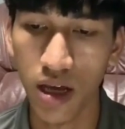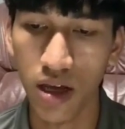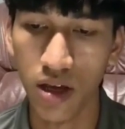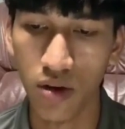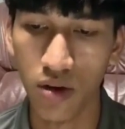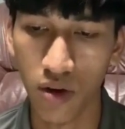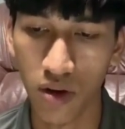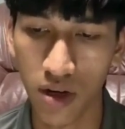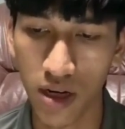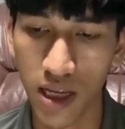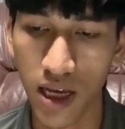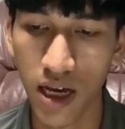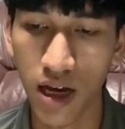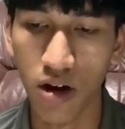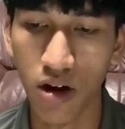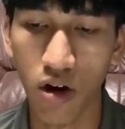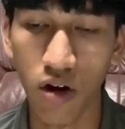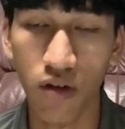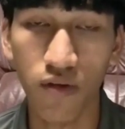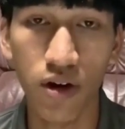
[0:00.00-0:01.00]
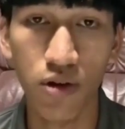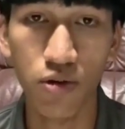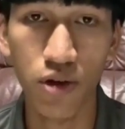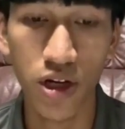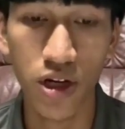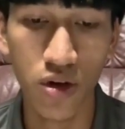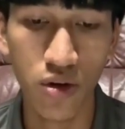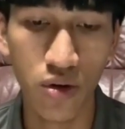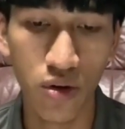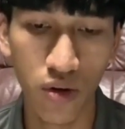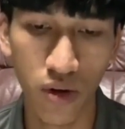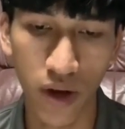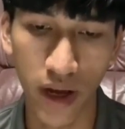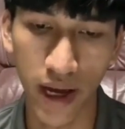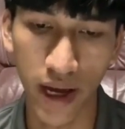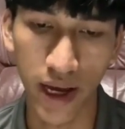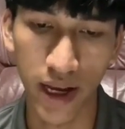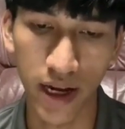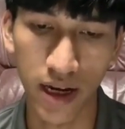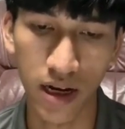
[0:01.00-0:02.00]
cochlea, oval window,
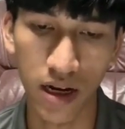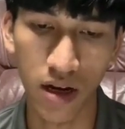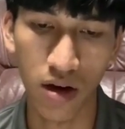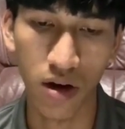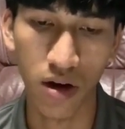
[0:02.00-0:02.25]
and